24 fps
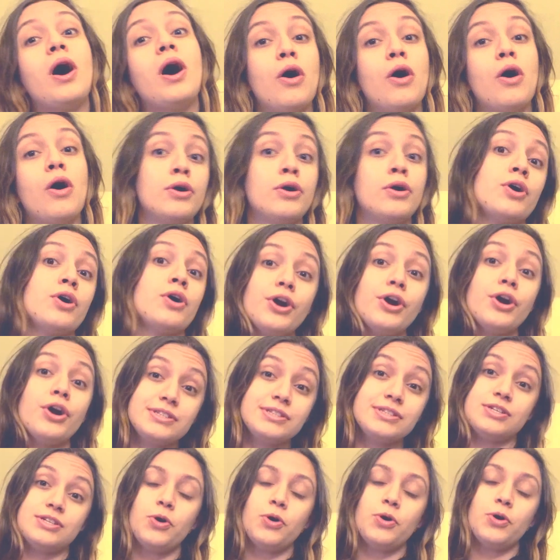our
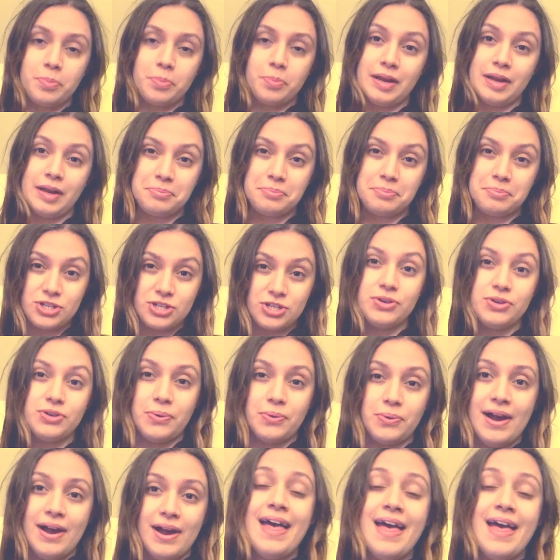hearts to open up too.